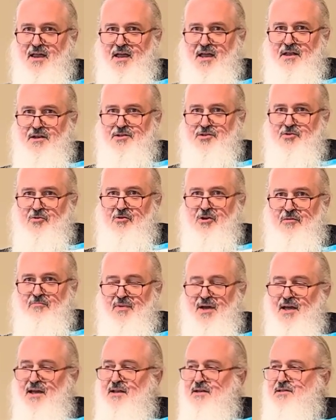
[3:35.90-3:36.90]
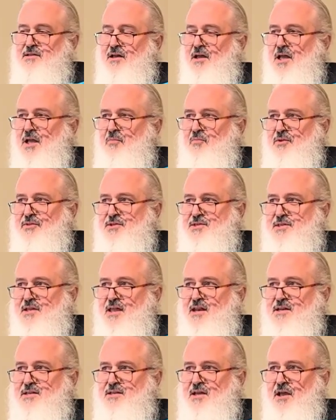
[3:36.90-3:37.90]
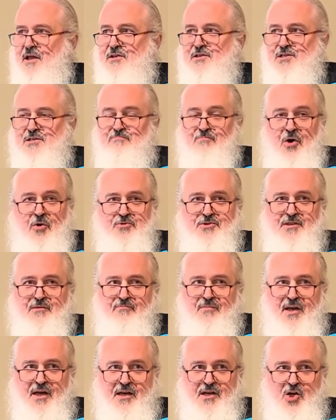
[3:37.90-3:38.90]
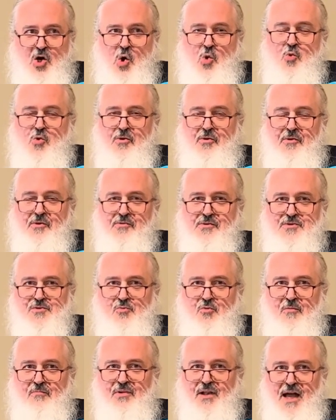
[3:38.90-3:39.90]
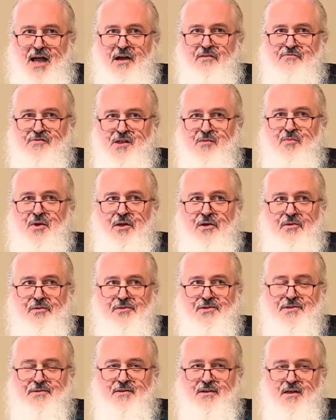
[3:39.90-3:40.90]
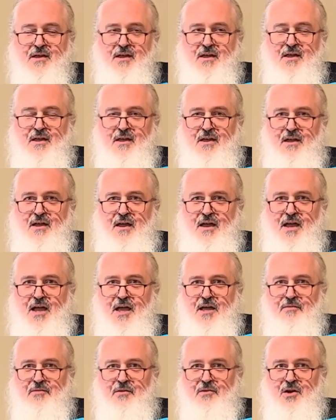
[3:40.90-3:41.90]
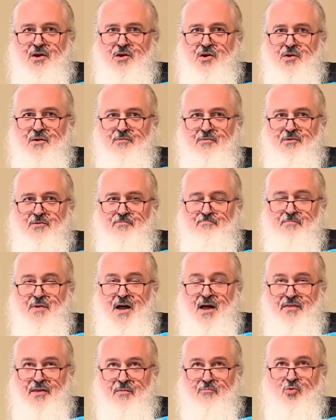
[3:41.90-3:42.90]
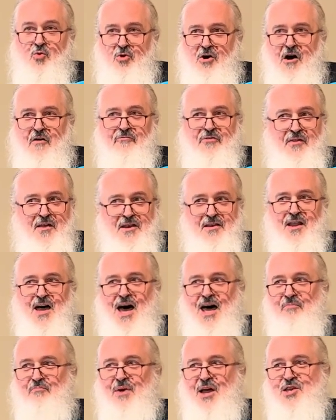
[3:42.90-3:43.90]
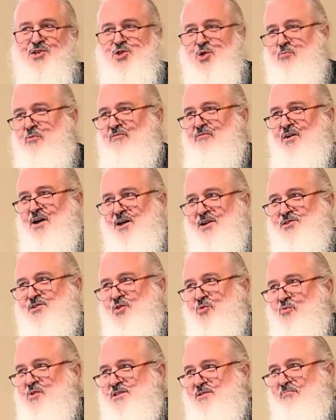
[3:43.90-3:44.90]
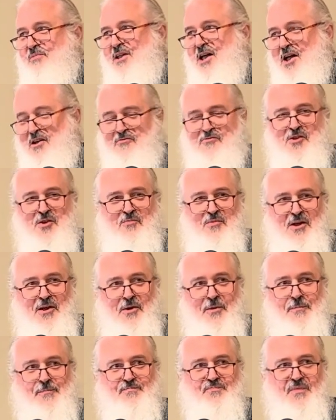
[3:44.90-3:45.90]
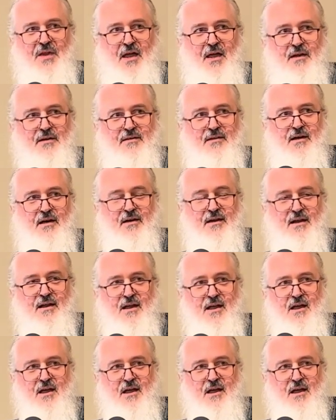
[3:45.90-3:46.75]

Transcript: And during my time with the state of Texas, most of my coworkers were black females. And I think more often than not, my supervisor was a black female. And uh,